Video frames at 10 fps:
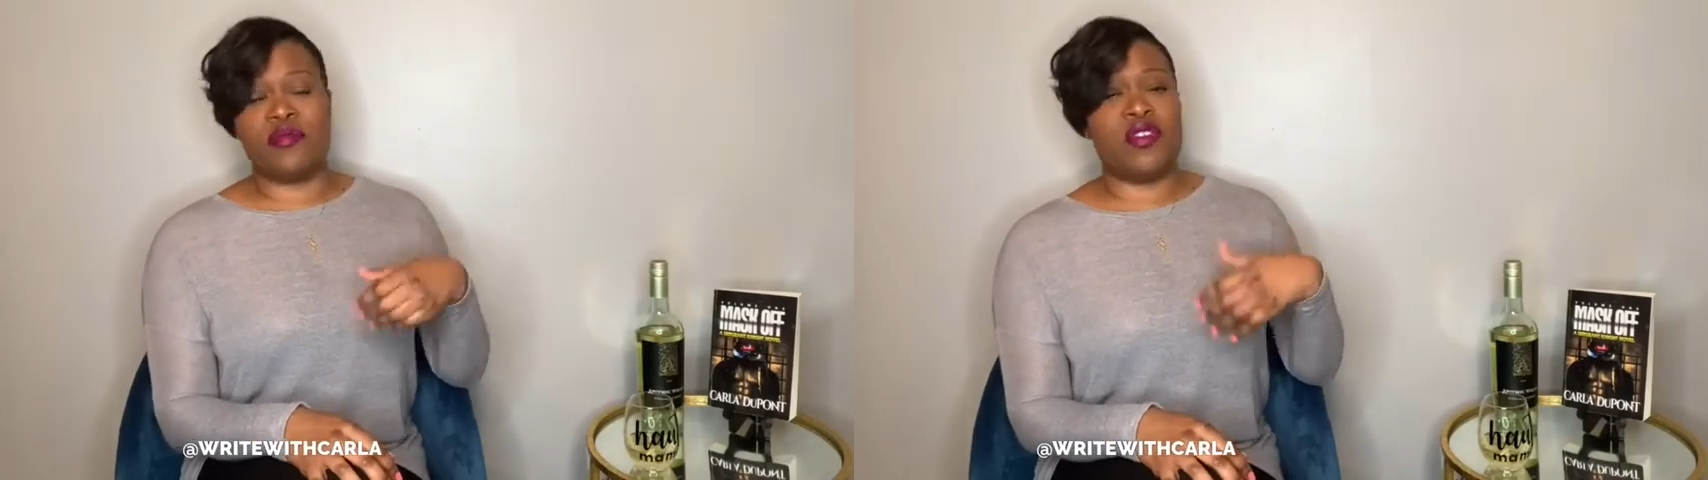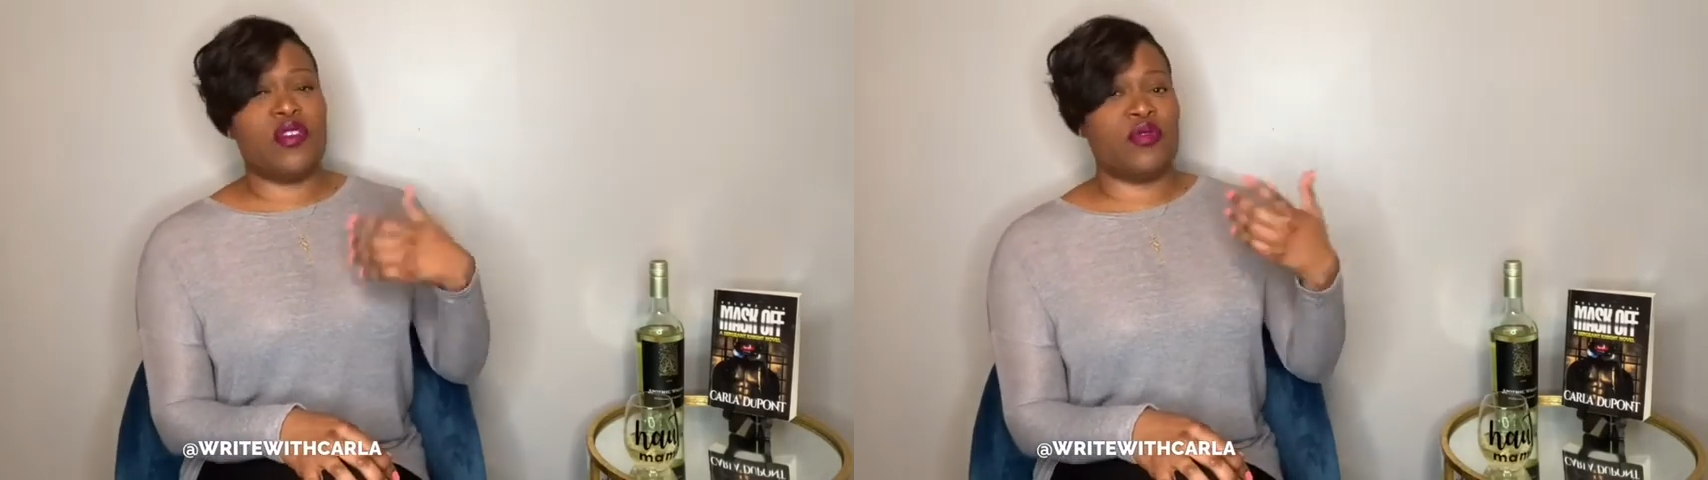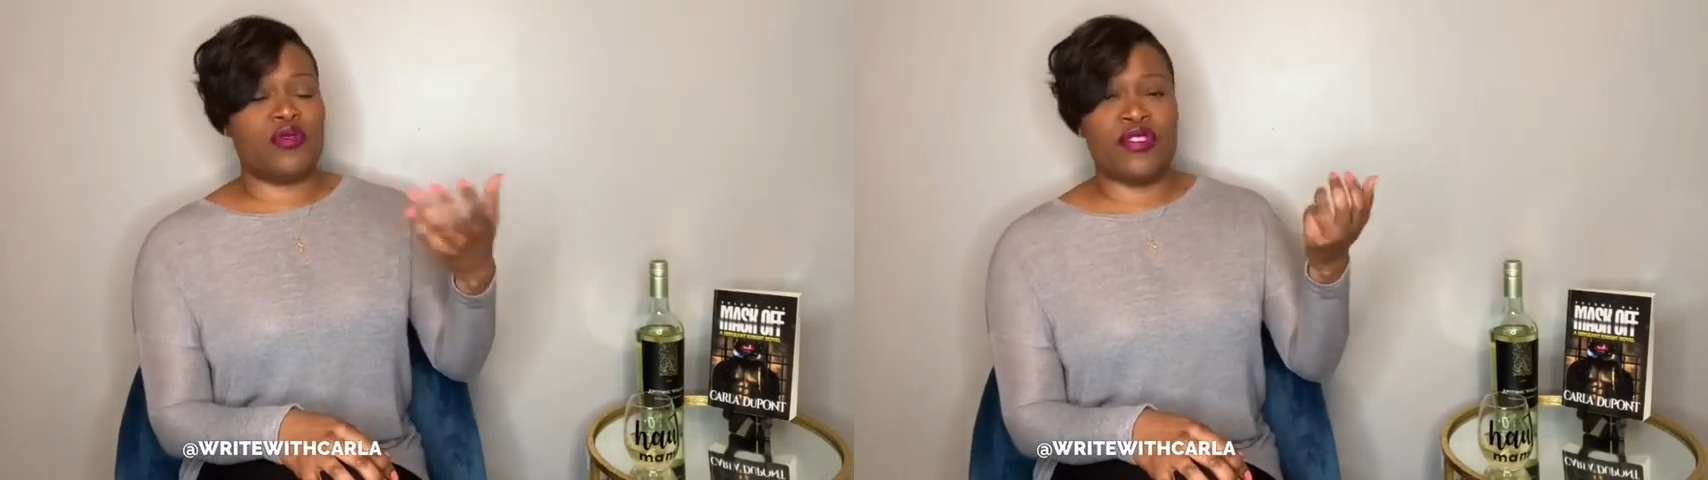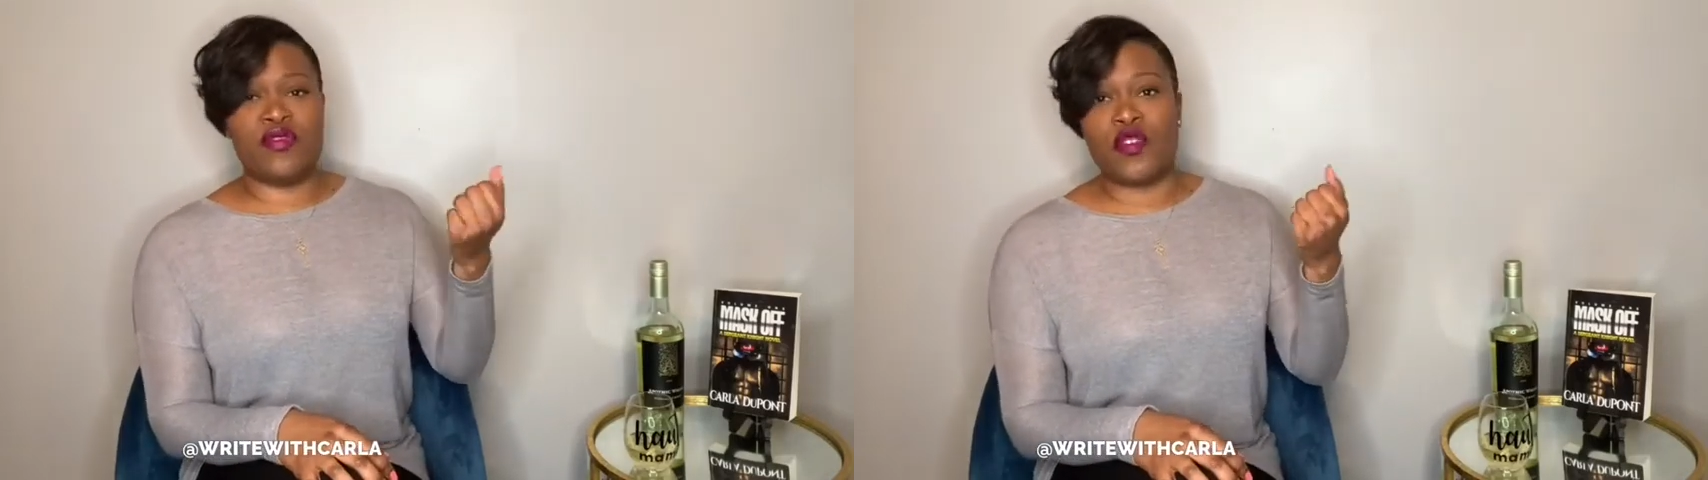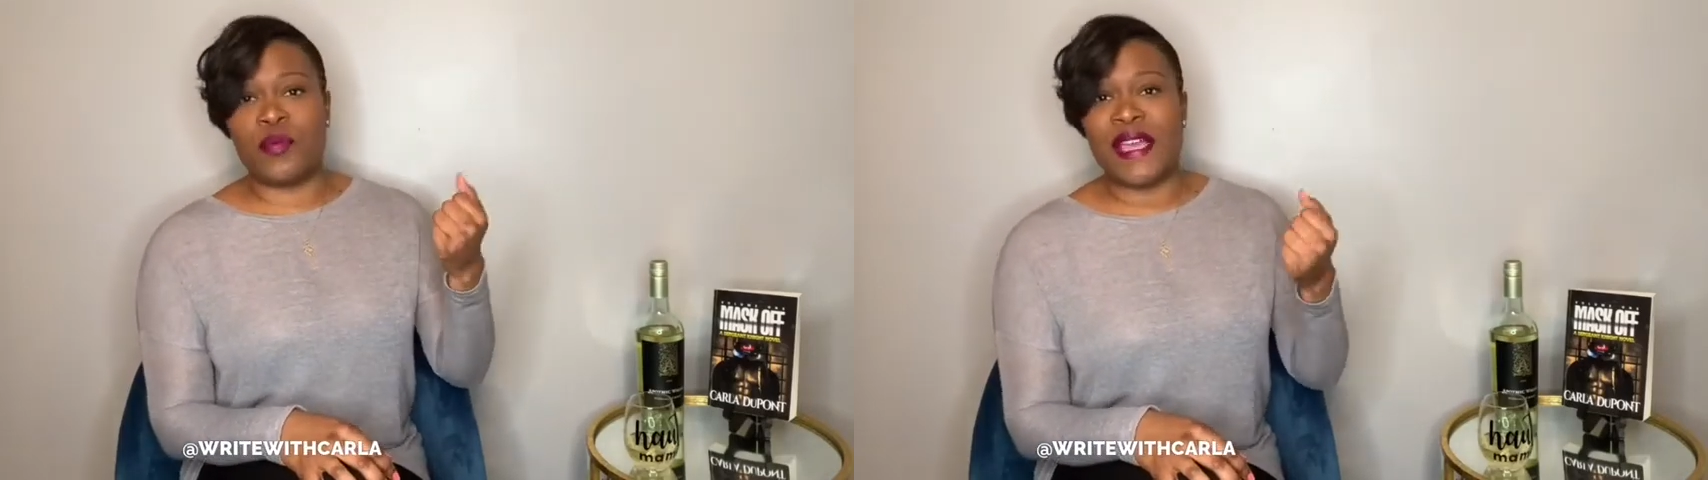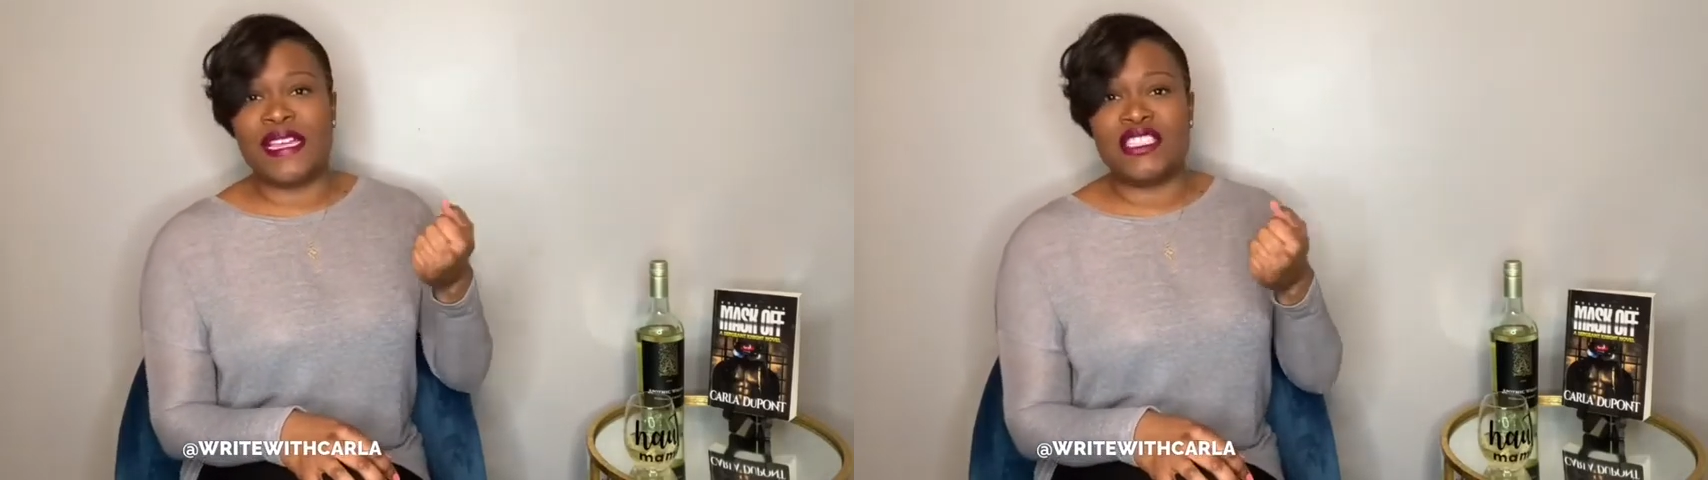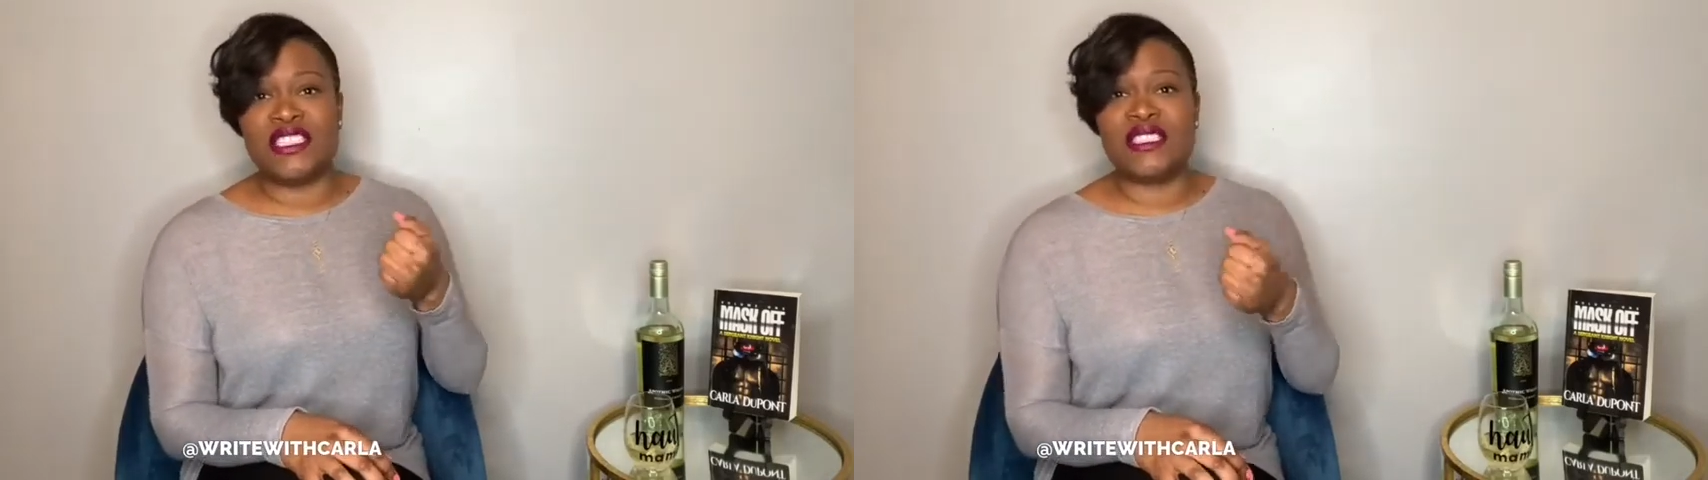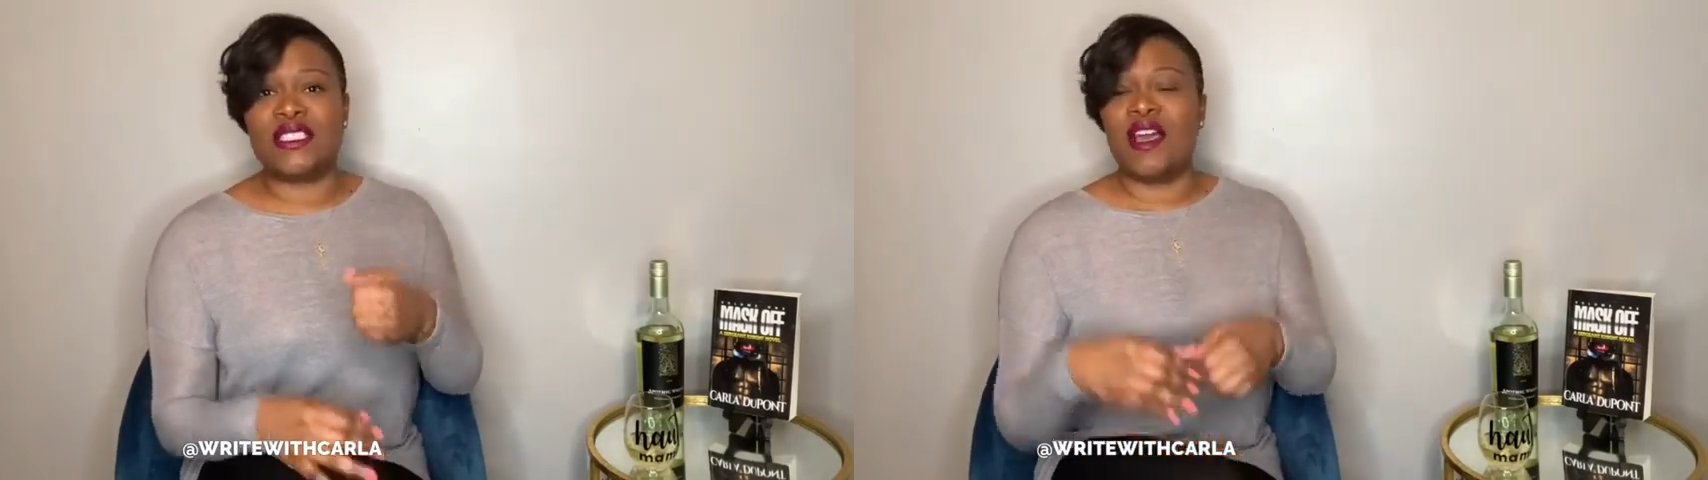3-4
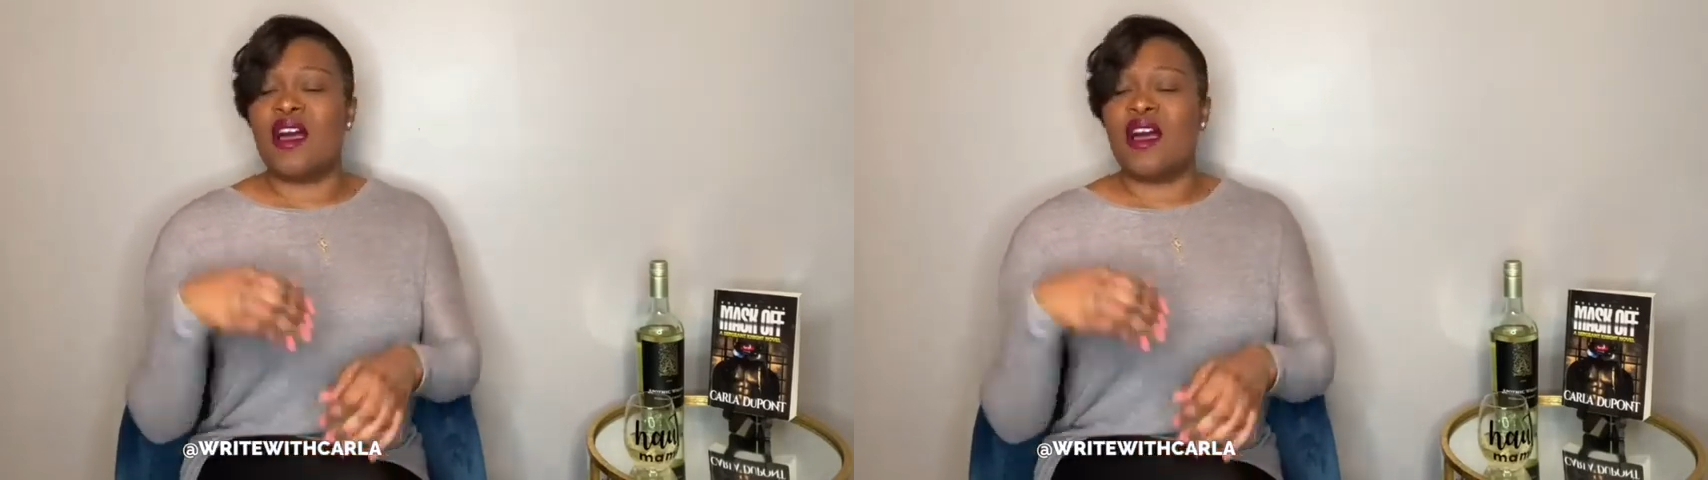pages.